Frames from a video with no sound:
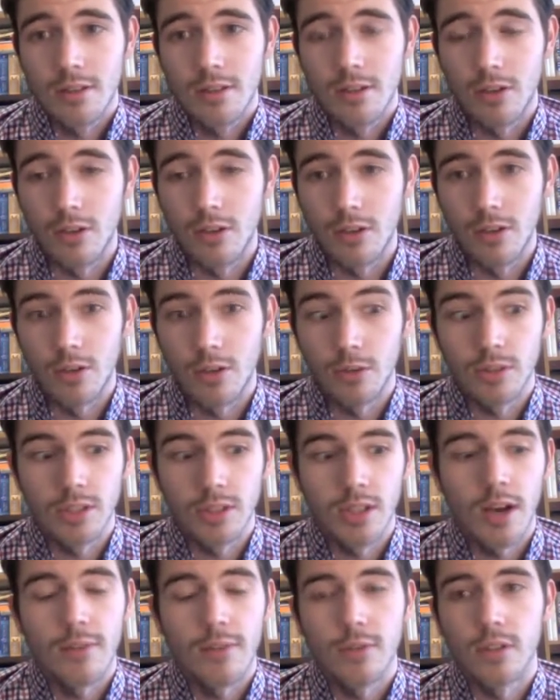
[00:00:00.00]
her only
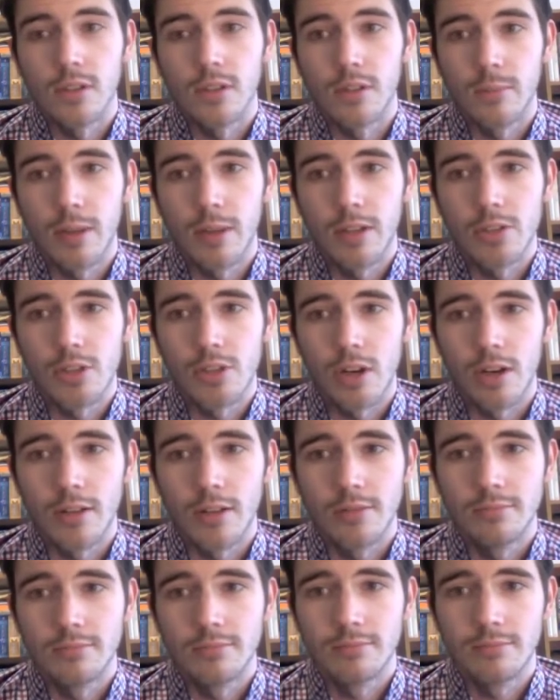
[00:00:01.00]
novel, The Bell Jar,
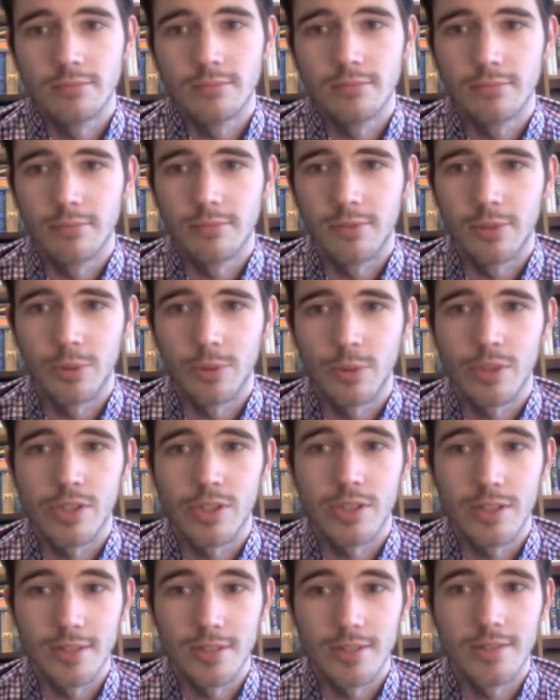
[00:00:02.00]
for which
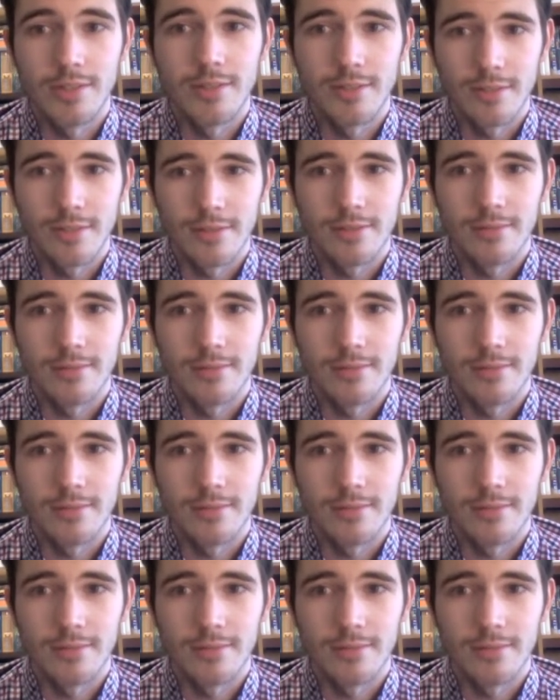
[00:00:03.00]
she's